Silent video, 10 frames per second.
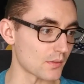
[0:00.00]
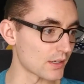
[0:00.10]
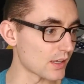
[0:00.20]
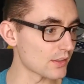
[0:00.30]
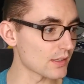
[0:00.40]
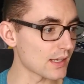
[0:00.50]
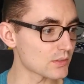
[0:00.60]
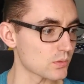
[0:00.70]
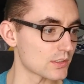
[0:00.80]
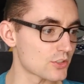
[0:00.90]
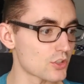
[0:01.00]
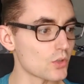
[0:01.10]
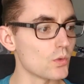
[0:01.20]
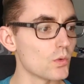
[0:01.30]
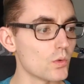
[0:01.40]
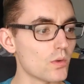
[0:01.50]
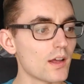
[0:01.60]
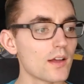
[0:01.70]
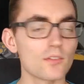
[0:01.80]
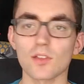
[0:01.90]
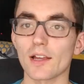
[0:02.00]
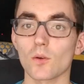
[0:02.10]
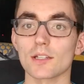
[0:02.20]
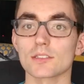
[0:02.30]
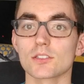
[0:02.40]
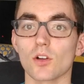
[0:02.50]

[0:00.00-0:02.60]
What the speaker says: Their other loss was to FlyQuest.